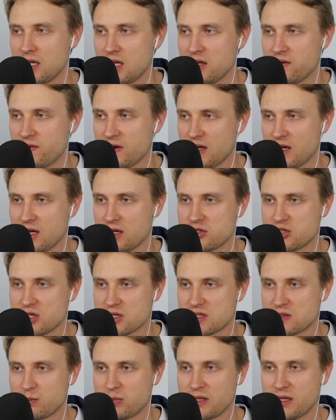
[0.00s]
If I had
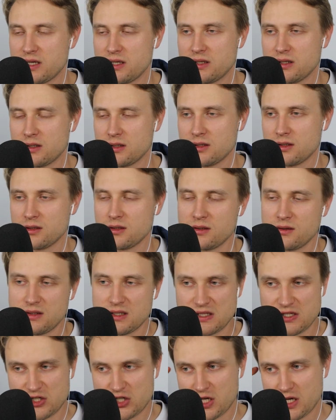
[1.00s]
just played
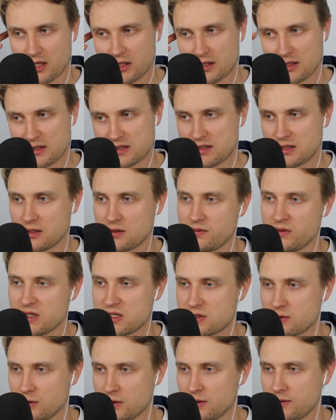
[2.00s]
this check instead of
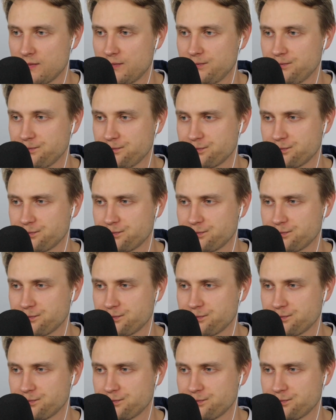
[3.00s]
this one,